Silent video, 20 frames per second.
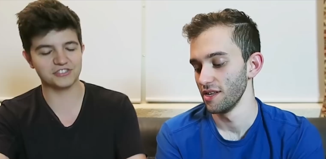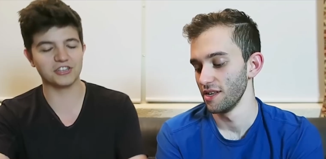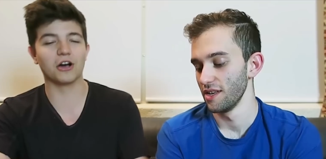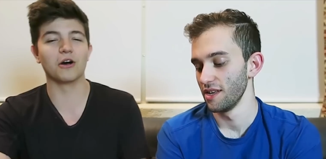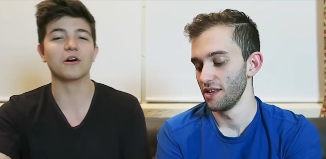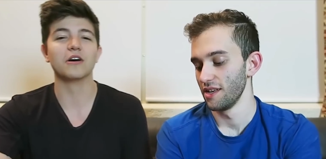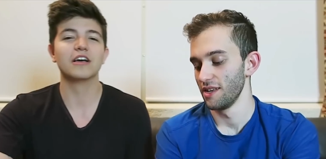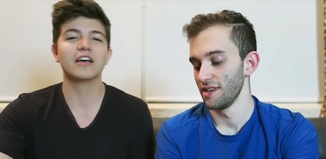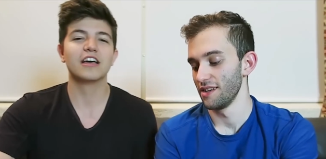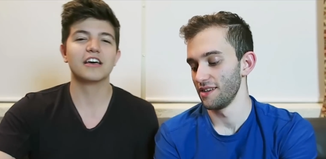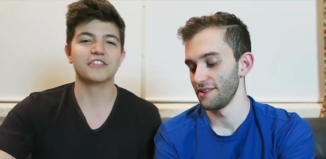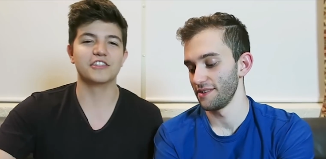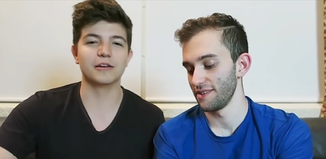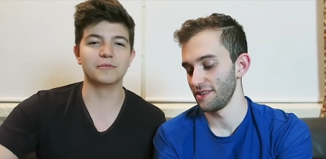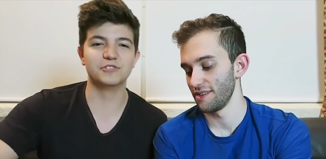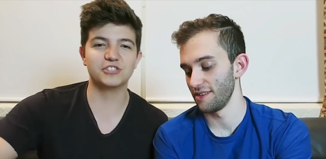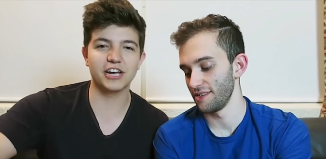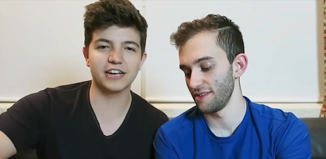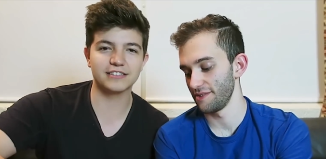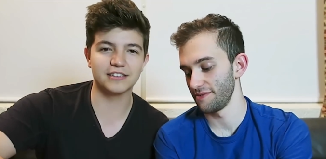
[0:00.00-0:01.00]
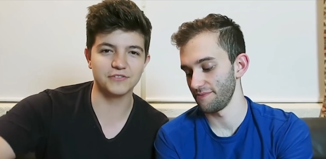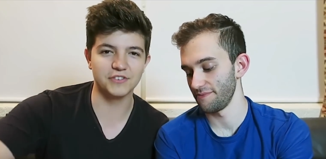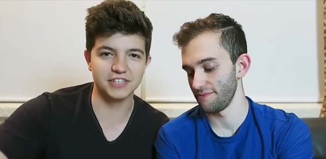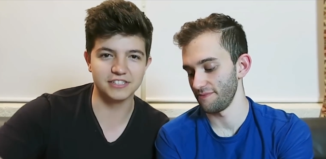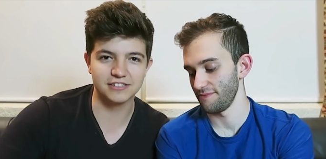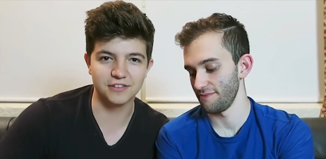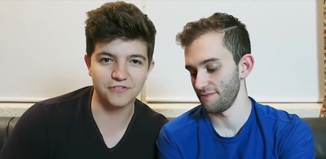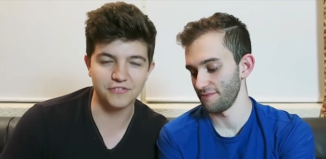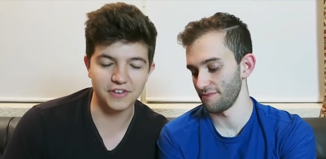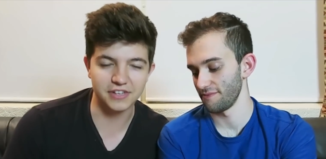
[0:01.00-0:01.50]
Speaker 1: So the objective
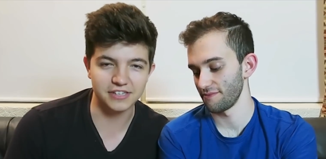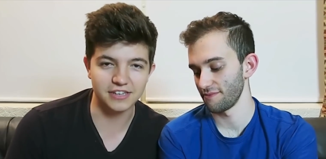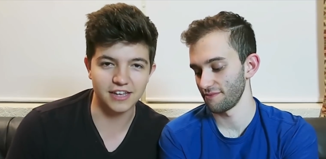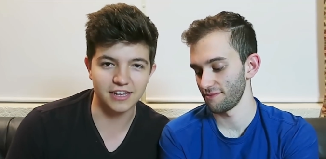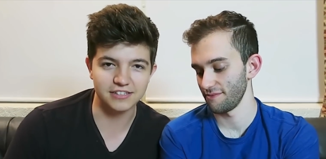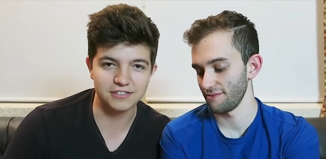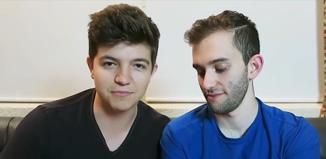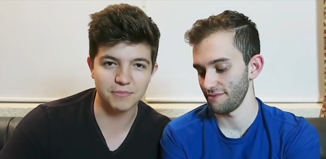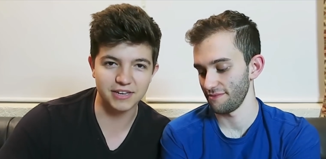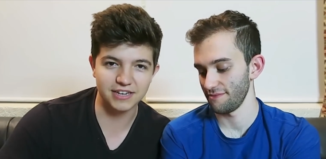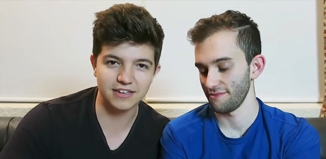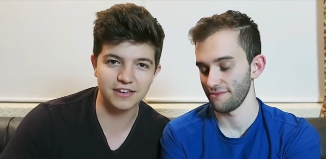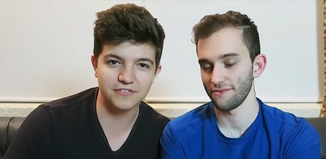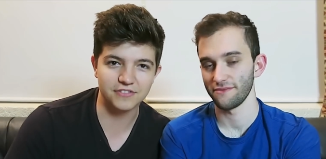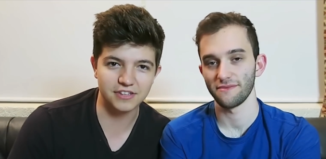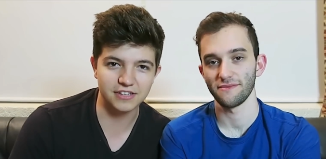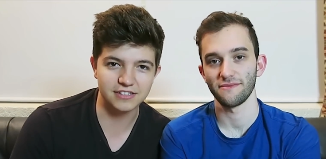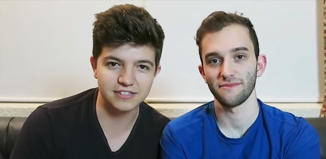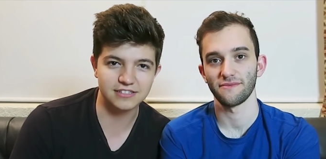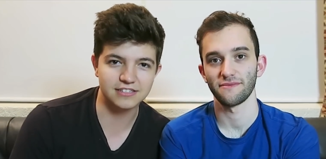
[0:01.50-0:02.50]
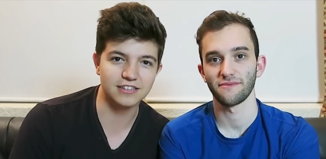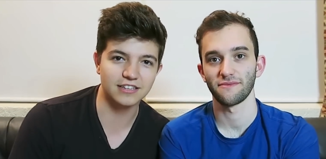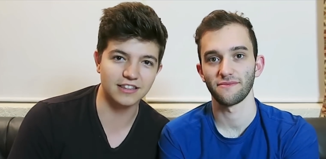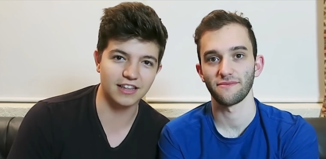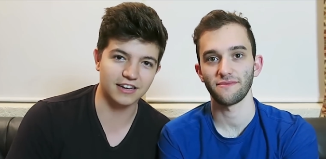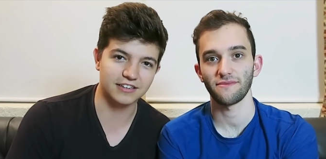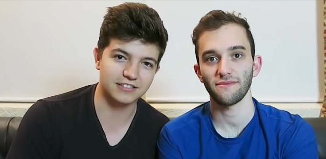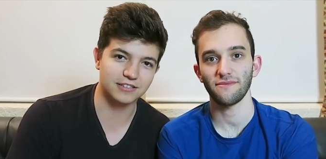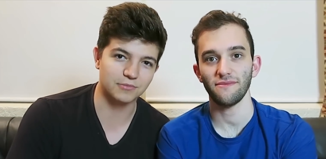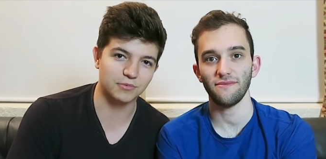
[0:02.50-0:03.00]
is to fit as many of these
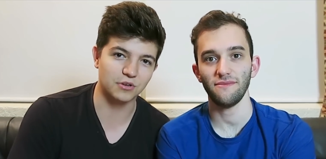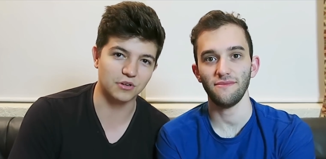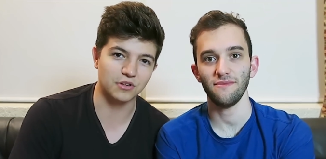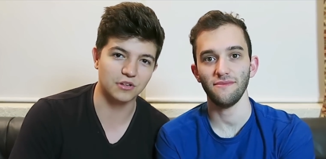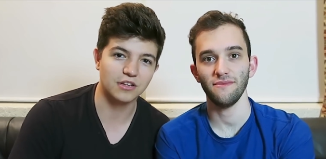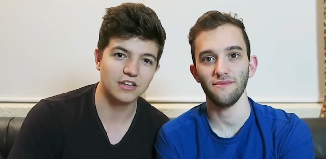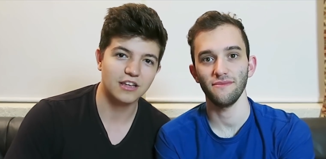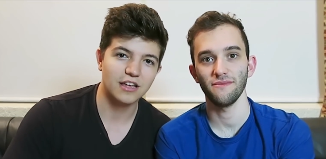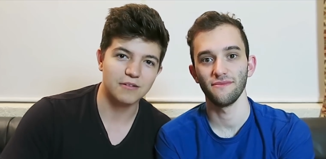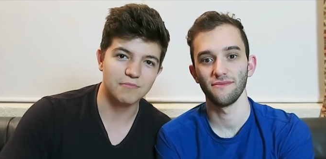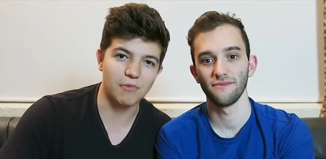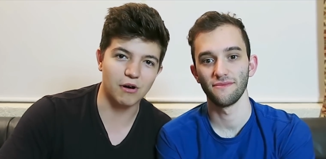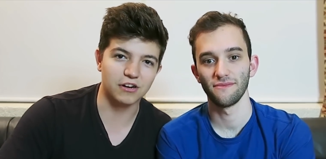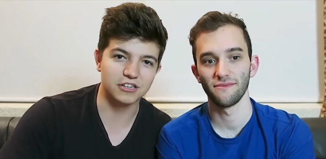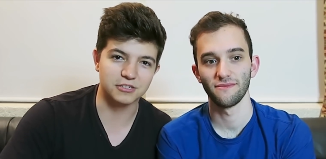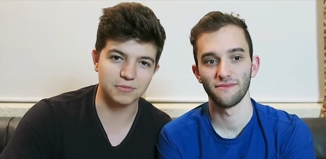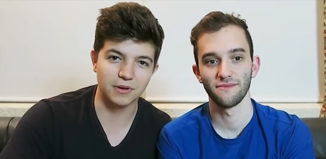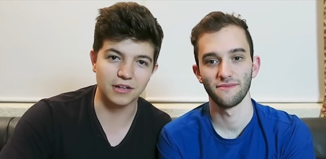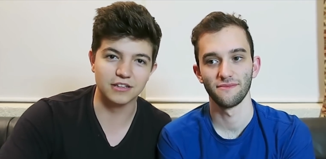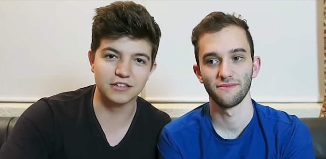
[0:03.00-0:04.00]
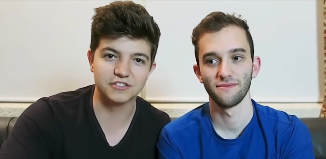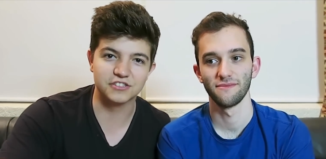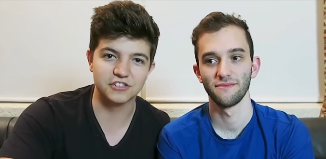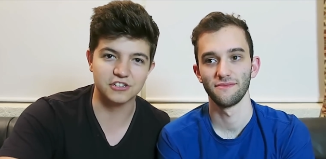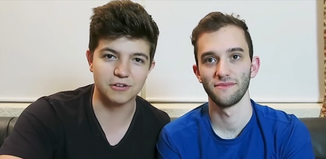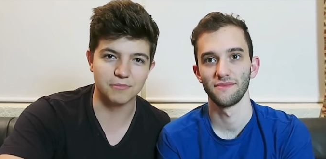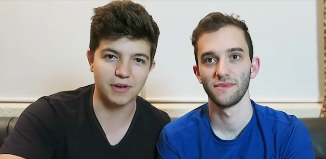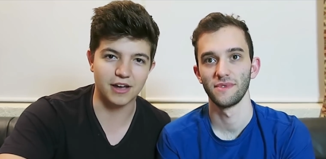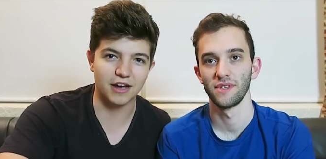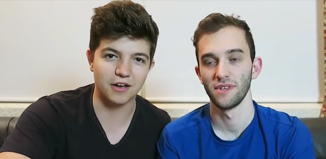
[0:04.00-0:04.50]
delectable marshmallows
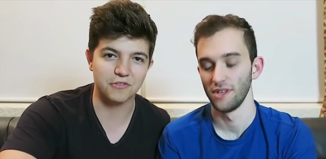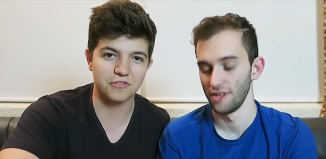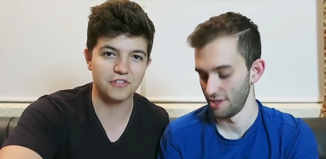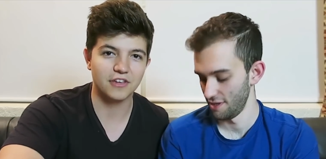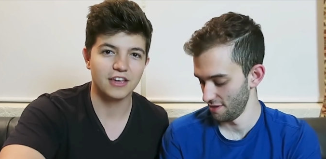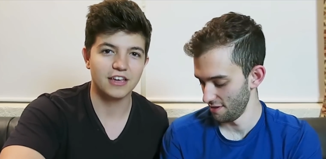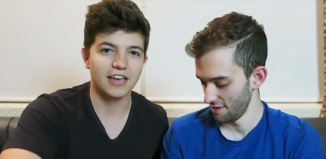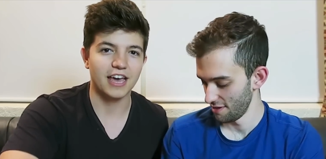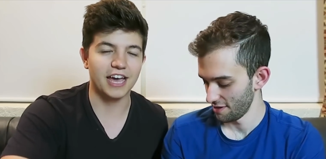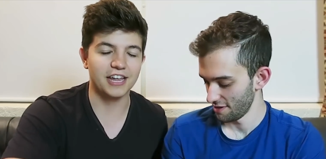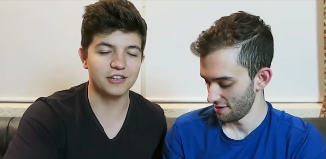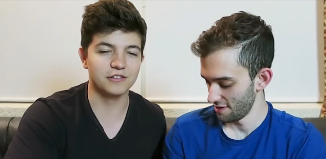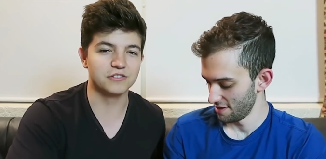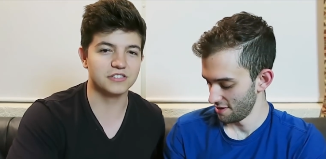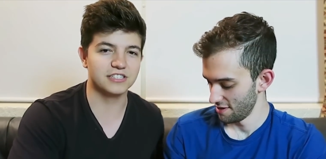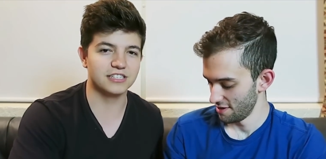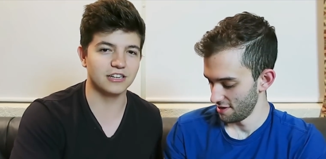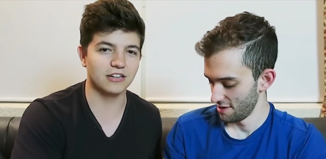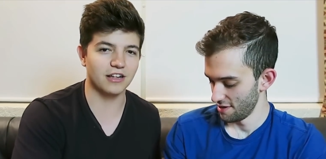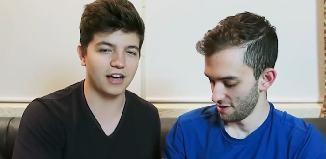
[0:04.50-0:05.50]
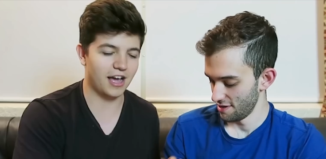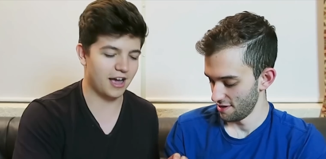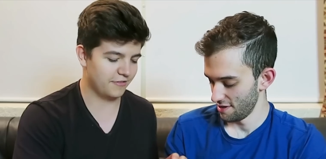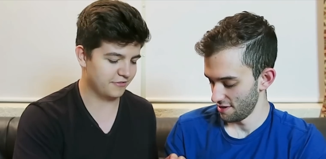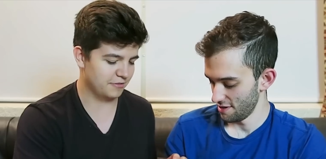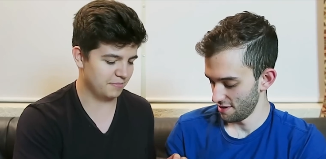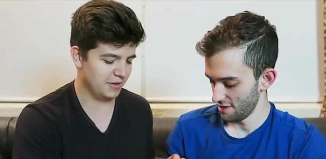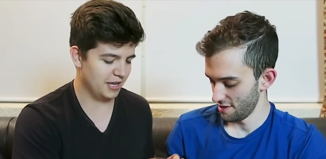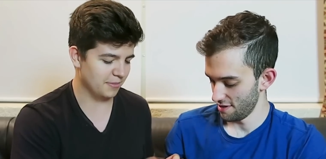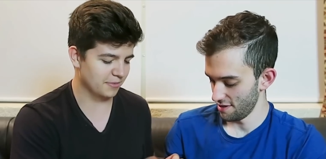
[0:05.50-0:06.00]
in your mouth, and you still
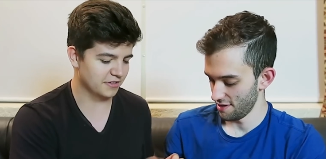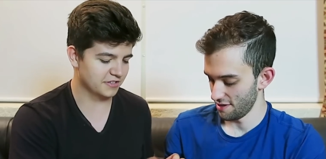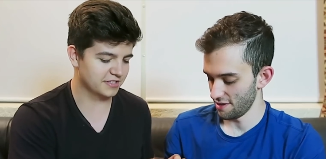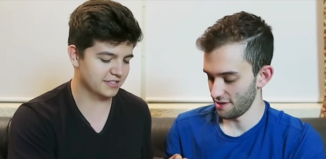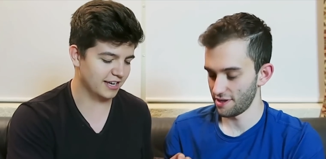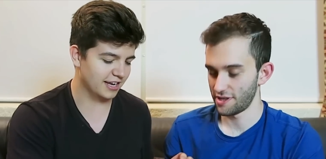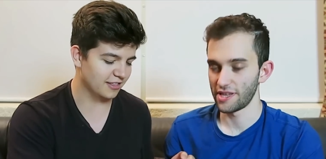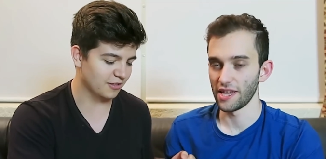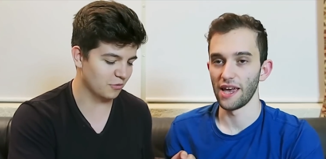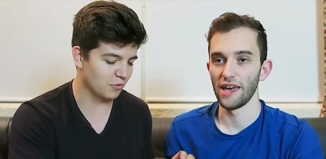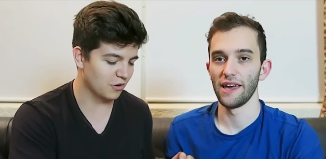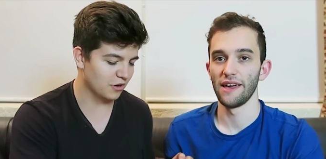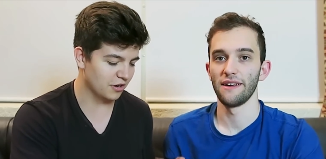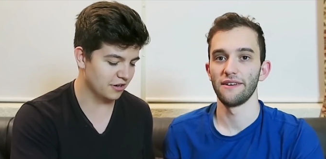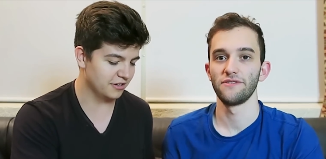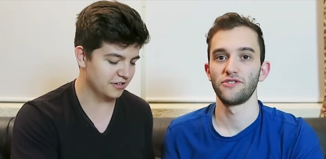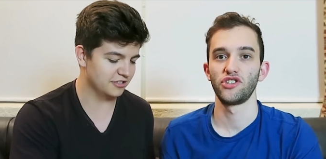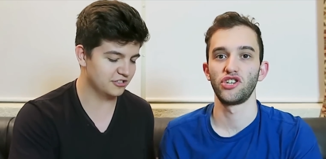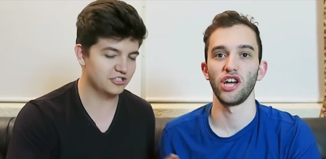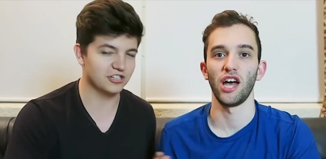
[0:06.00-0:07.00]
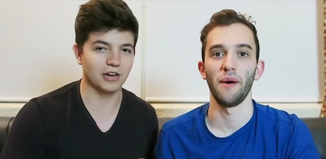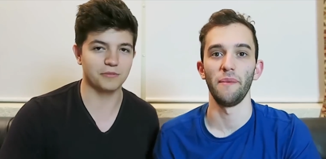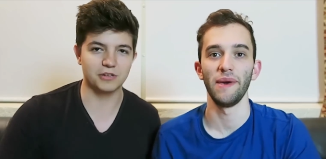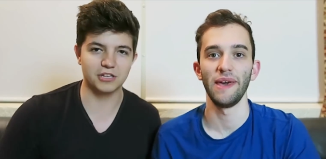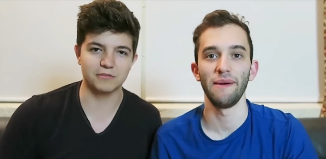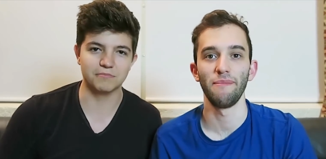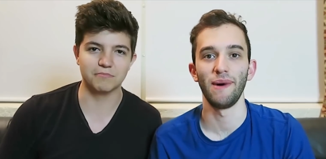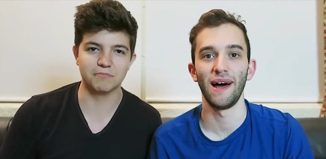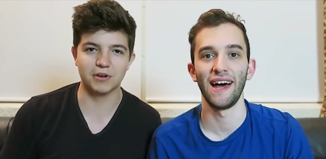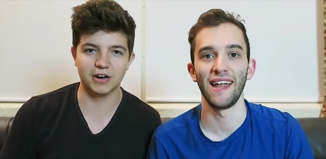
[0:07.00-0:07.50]
have to be able to say, say the word
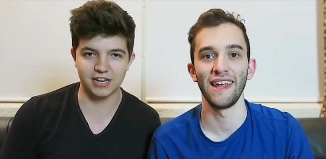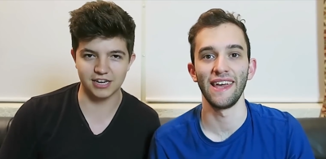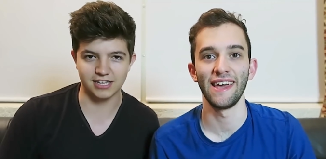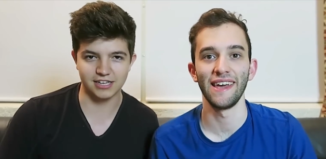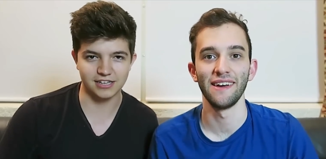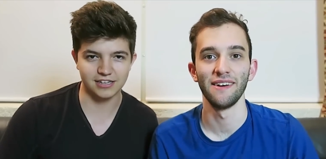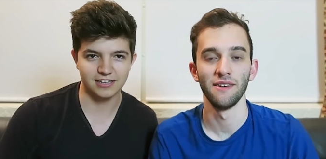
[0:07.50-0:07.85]
chubby bunny.